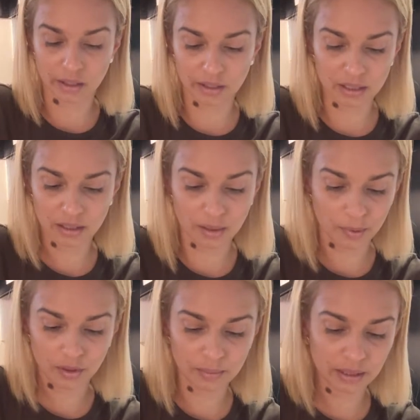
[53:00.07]
I hate
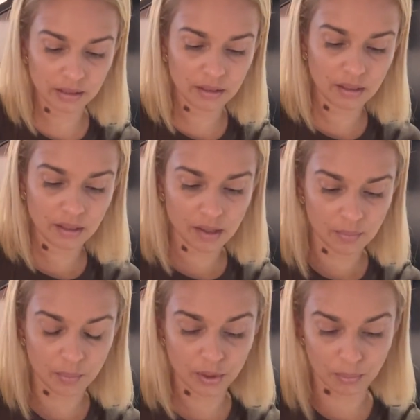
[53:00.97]
being locked in the
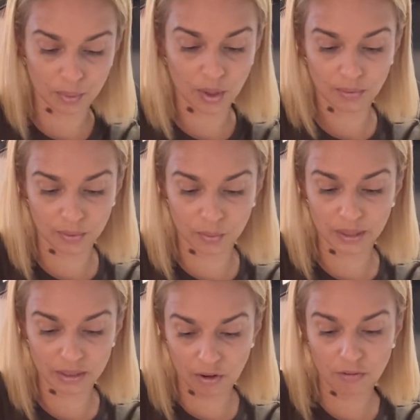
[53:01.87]
apartment.
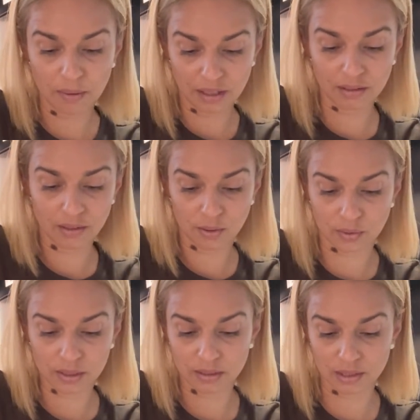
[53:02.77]
But the problem with
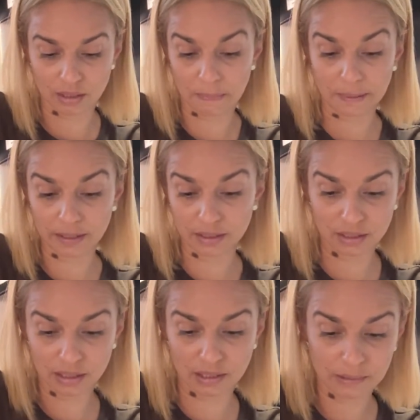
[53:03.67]
opening the doors
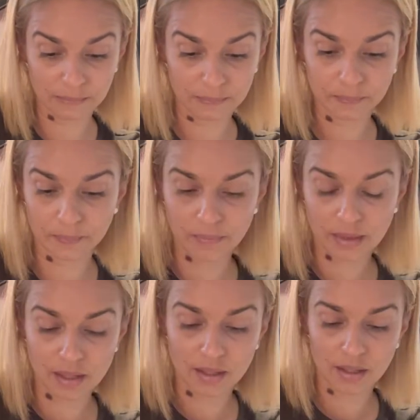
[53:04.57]
is the bugs.
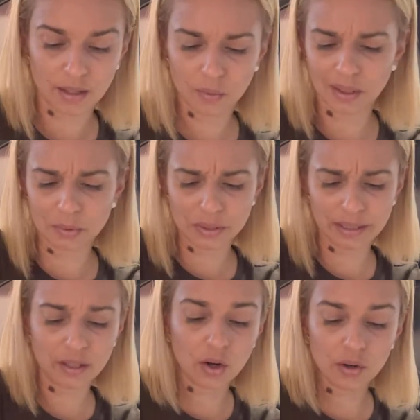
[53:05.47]

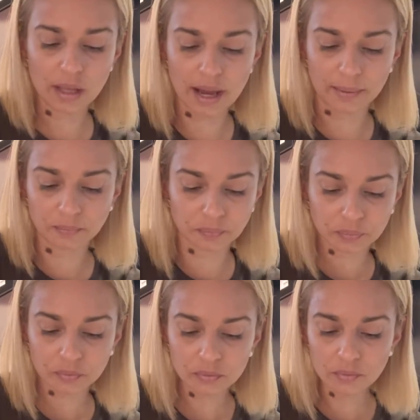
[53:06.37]
And what I was saying,
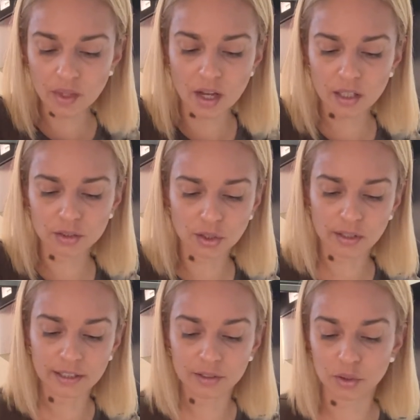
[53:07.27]
oh yeah,
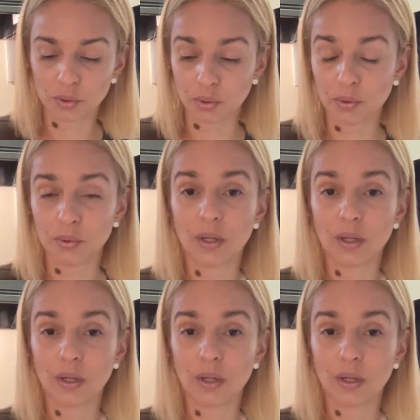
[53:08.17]
I